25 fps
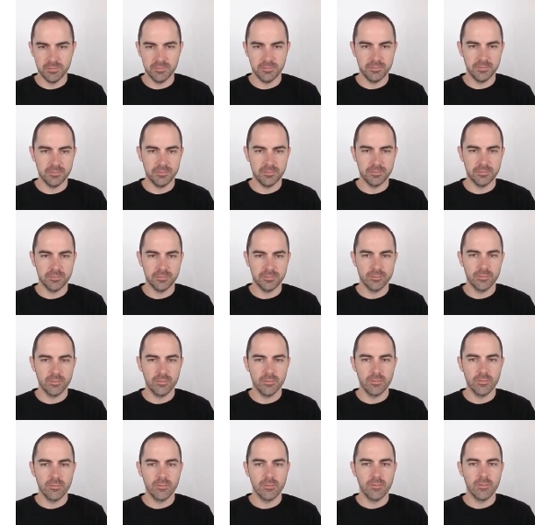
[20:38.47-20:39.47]

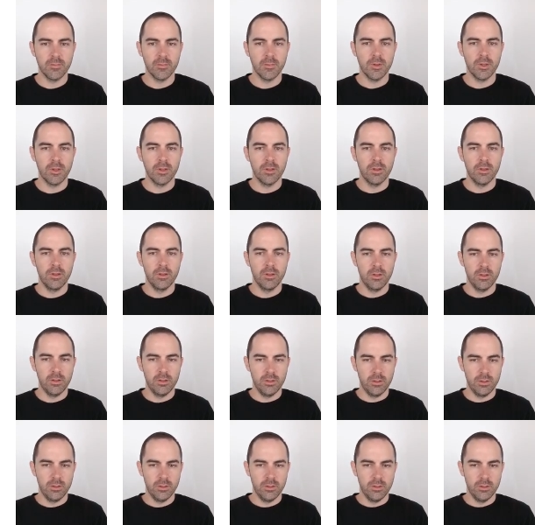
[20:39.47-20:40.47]

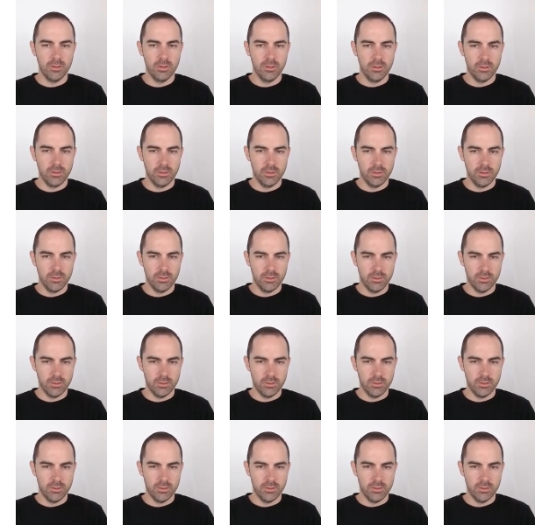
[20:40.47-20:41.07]
[no speech]